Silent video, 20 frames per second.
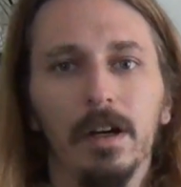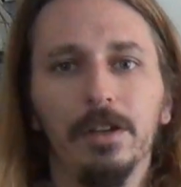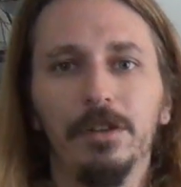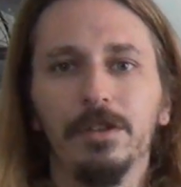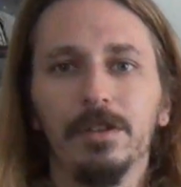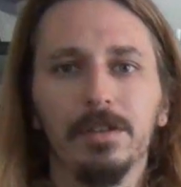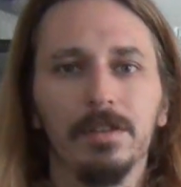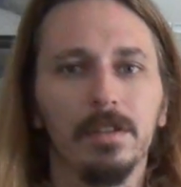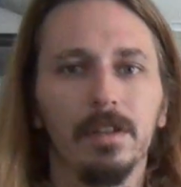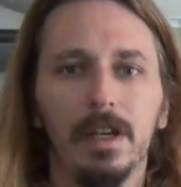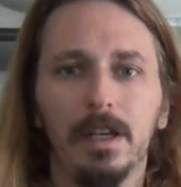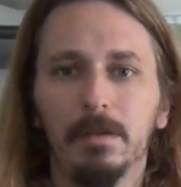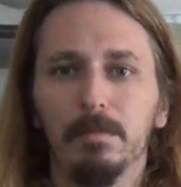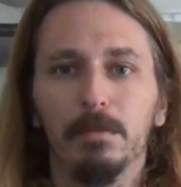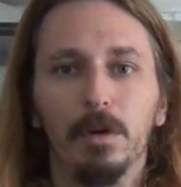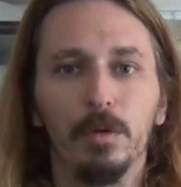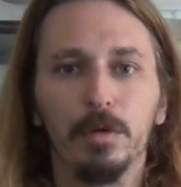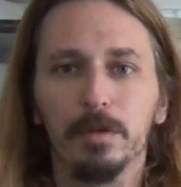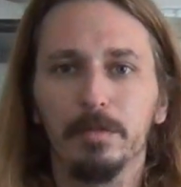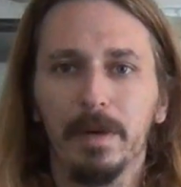Just like
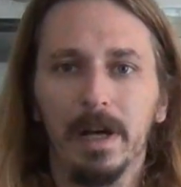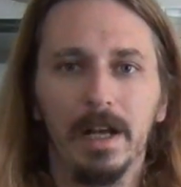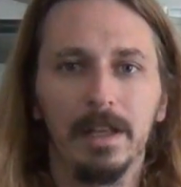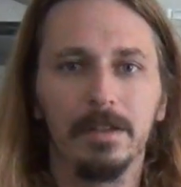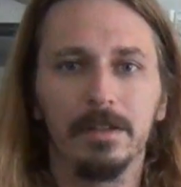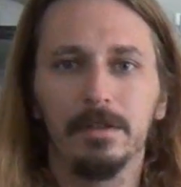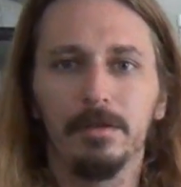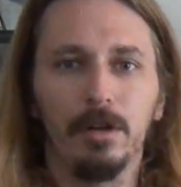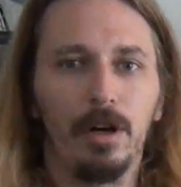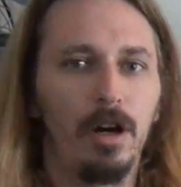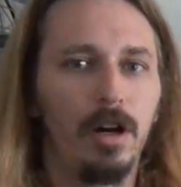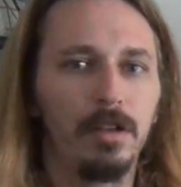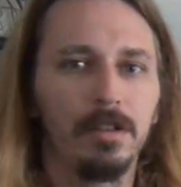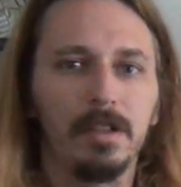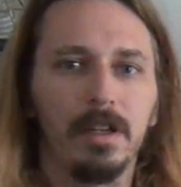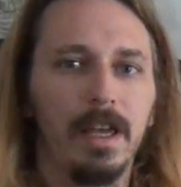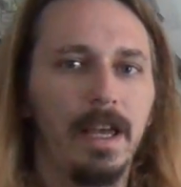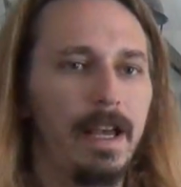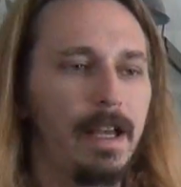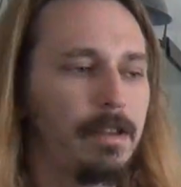most pets, dogs,
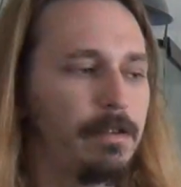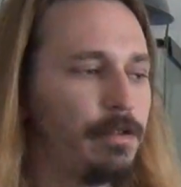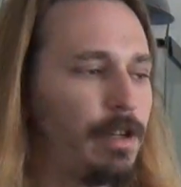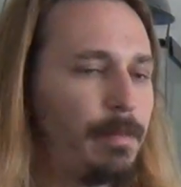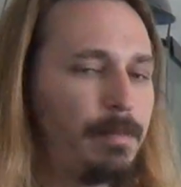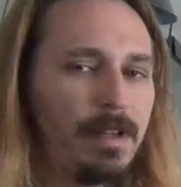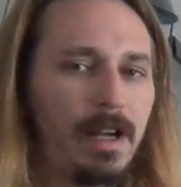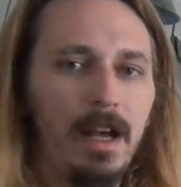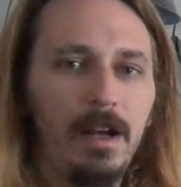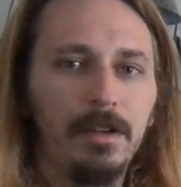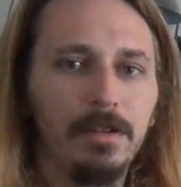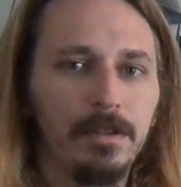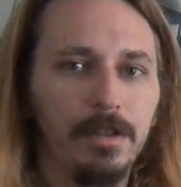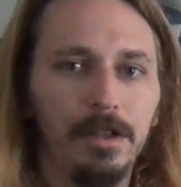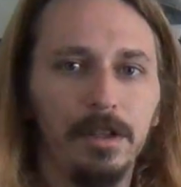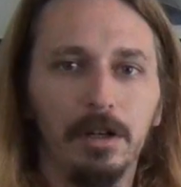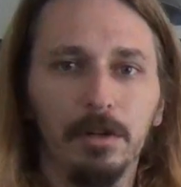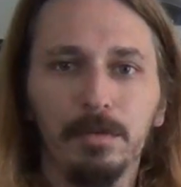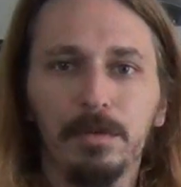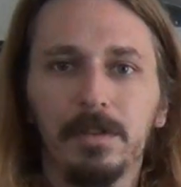cats, reptiles,
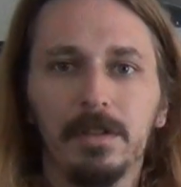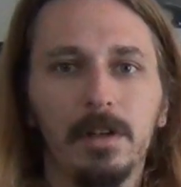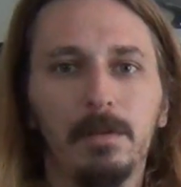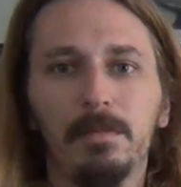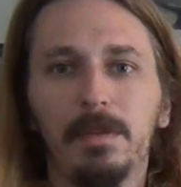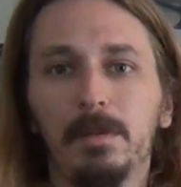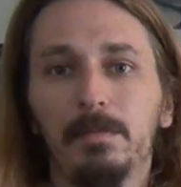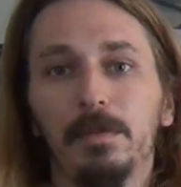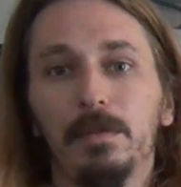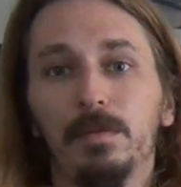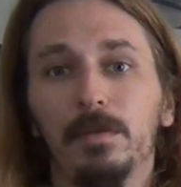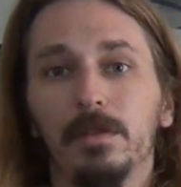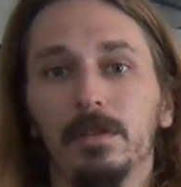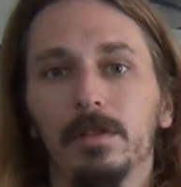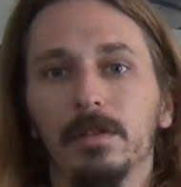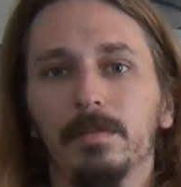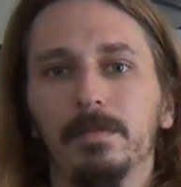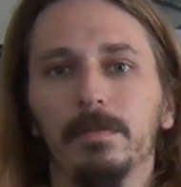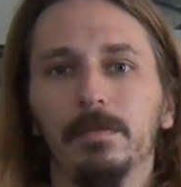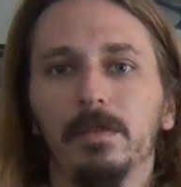some people
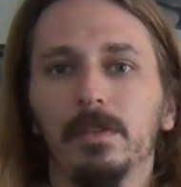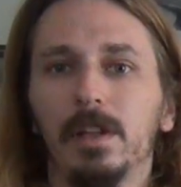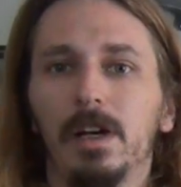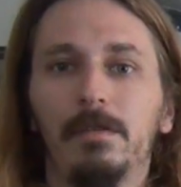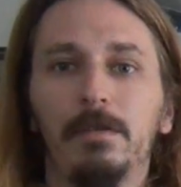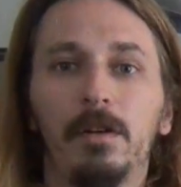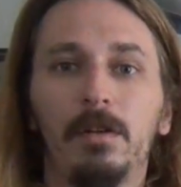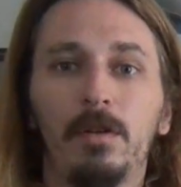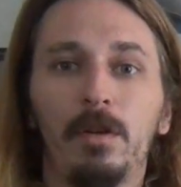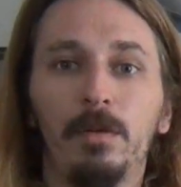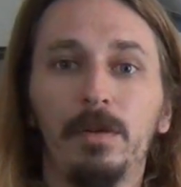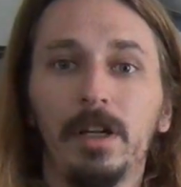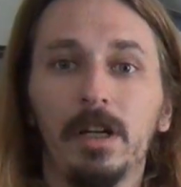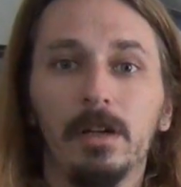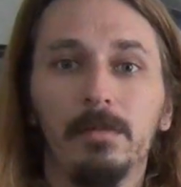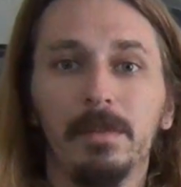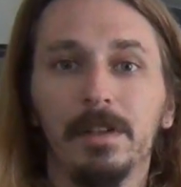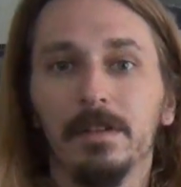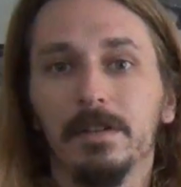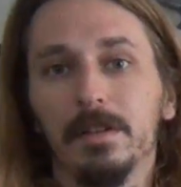will love owning
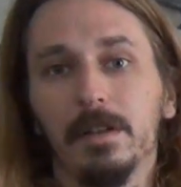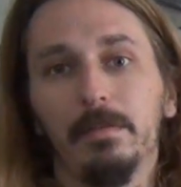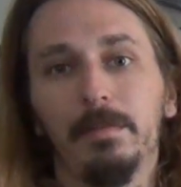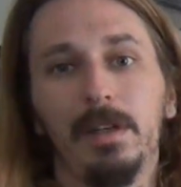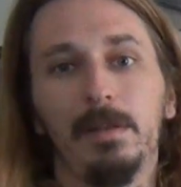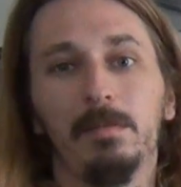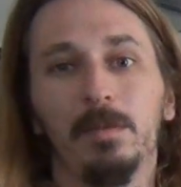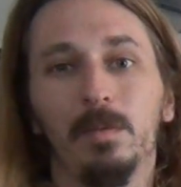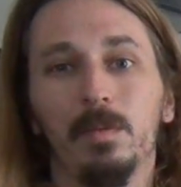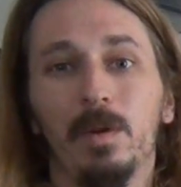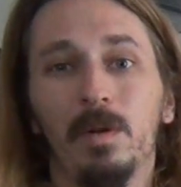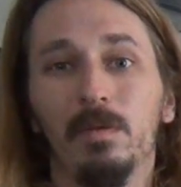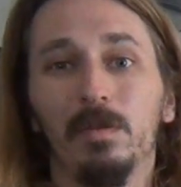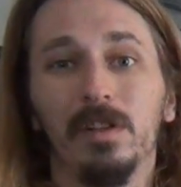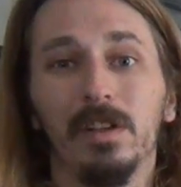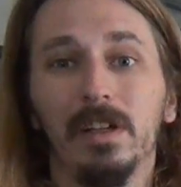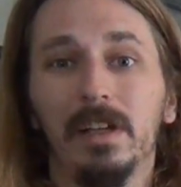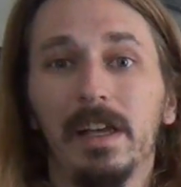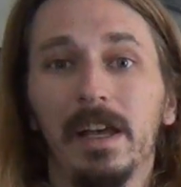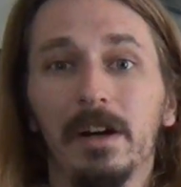them and some people won't
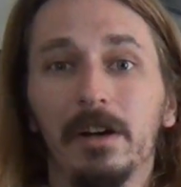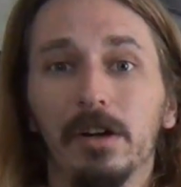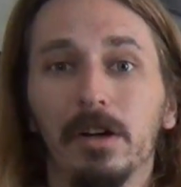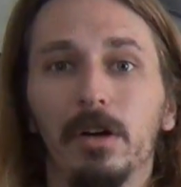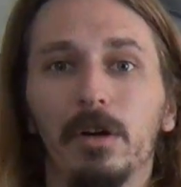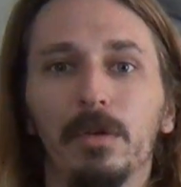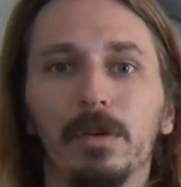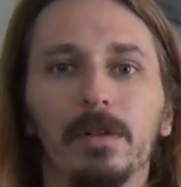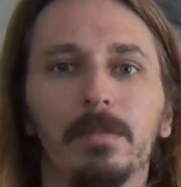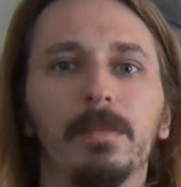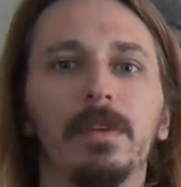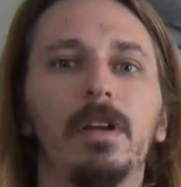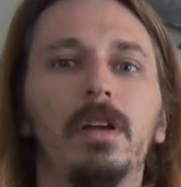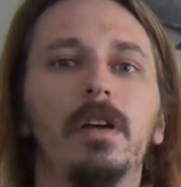really care to own them.